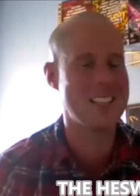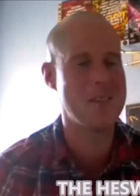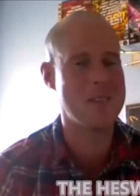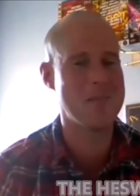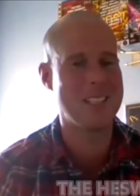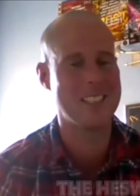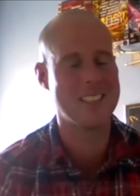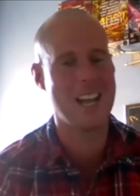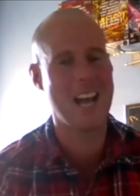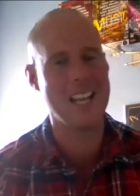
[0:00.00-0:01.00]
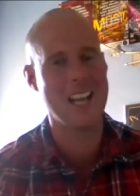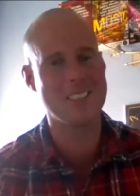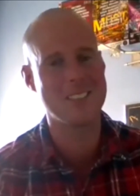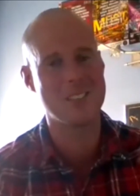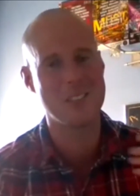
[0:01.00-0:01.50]
No, it makes sense. The high
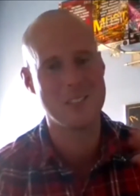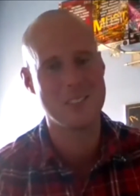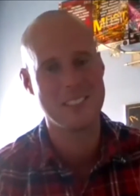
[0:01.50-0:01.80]
altitude.